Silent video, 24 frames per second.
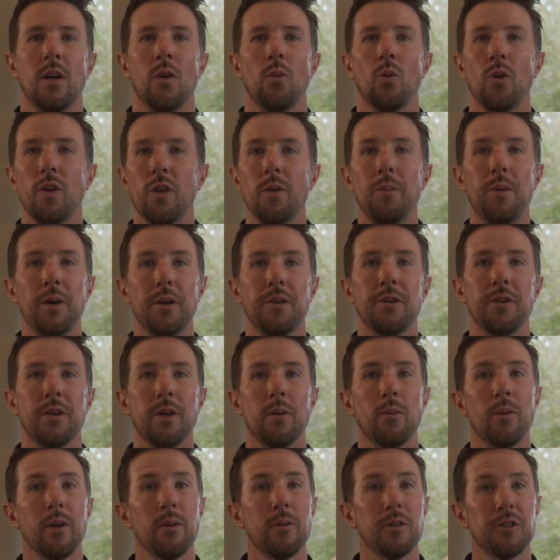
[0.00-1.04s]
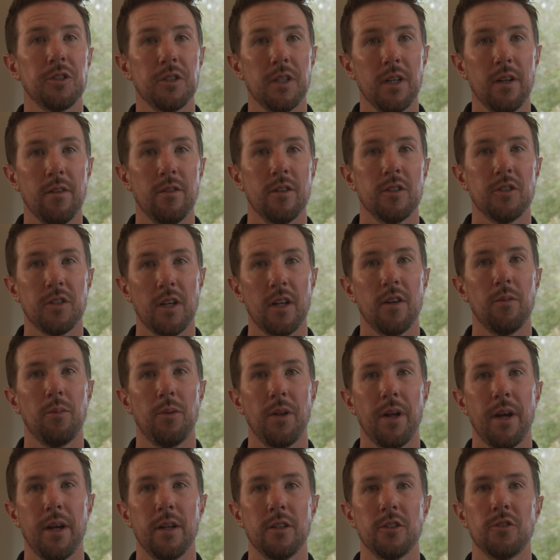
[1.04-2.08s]
We're the builder, and we receive the set of
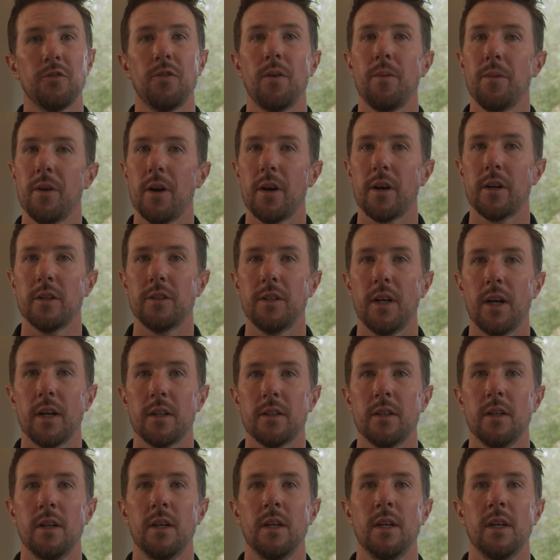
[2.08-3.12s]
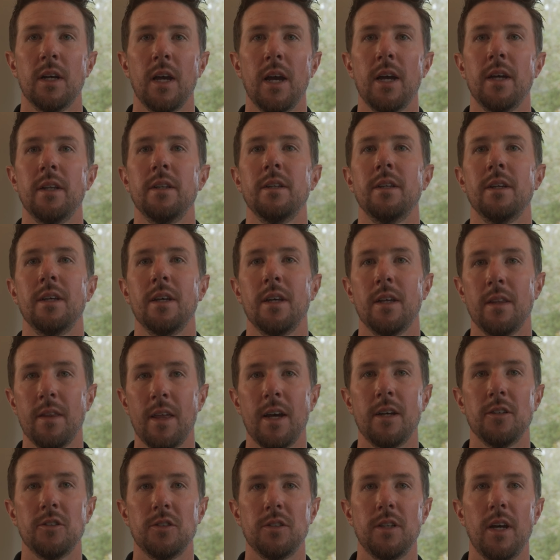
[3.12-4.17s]
plans from the architect, and in
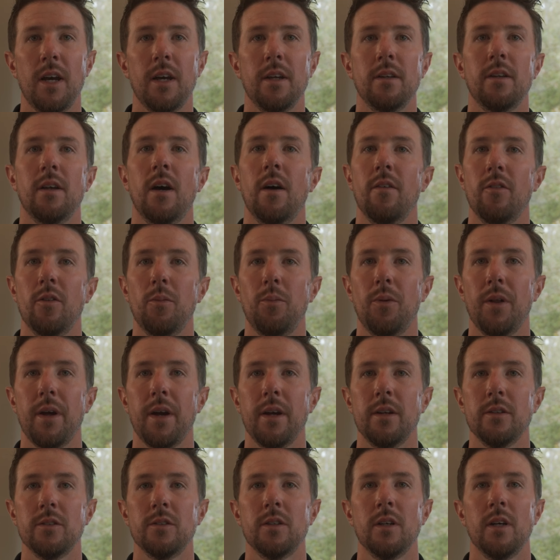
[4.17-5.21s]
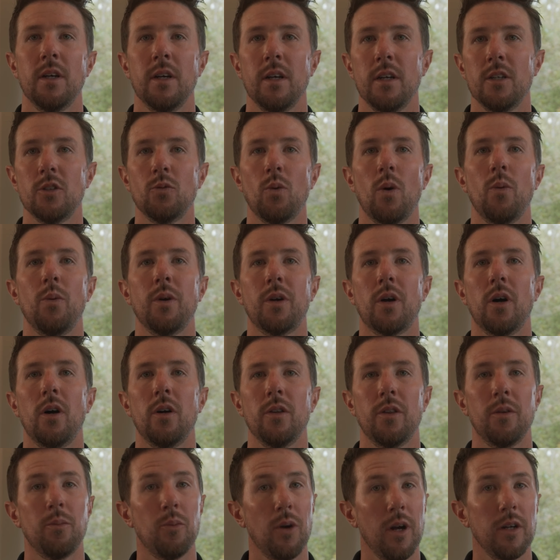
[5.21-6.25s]
that set of the plans is what we call
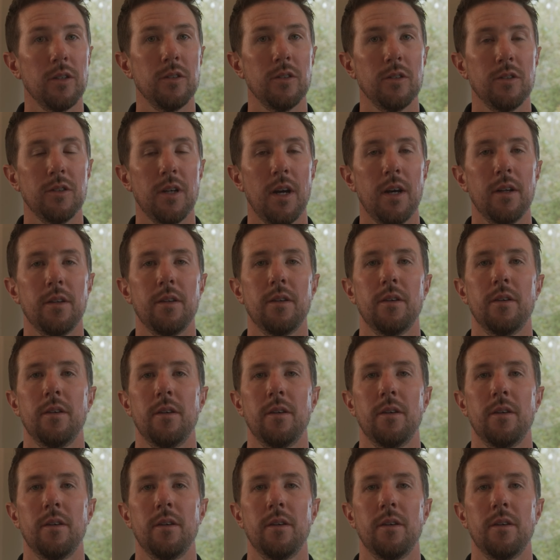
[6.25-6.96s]
the pricing set.